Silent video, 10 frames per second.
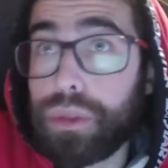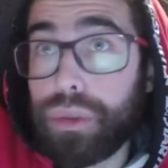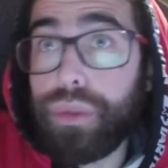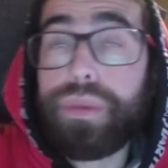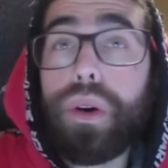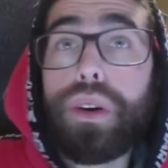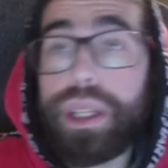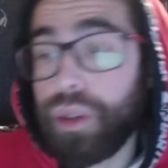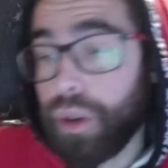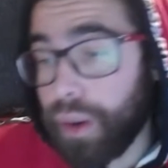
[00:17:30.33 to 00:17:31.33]
true
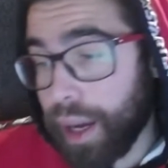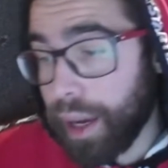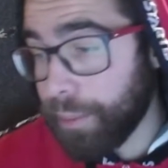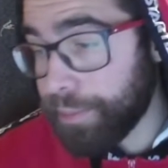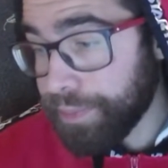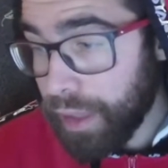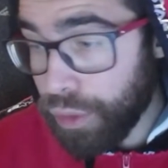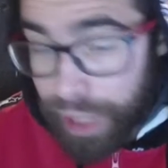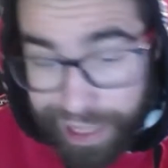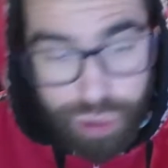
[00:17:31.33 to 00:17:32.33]
voice, your um,
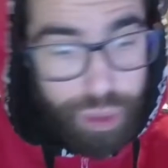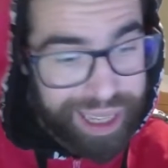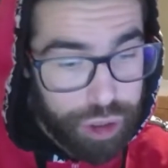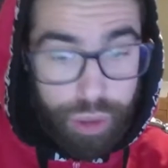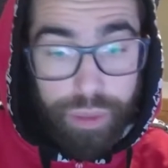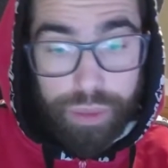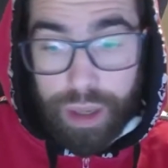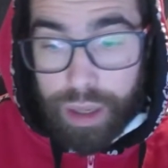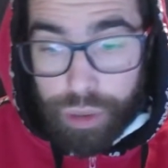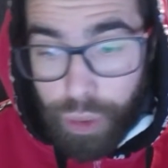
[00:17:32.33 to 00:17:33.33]
your intuition,
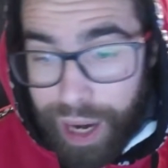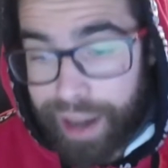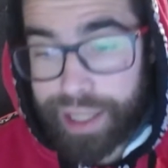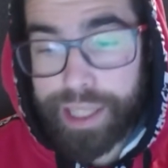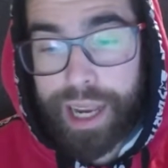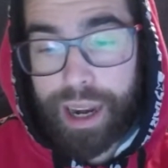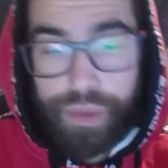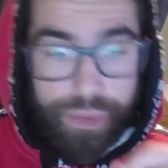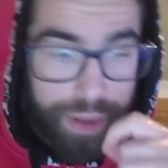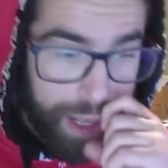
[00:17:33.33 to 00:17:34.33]
your higher
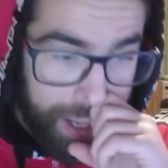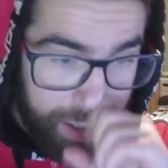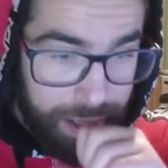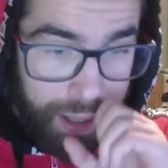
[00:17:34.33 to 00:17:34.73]
self, uh,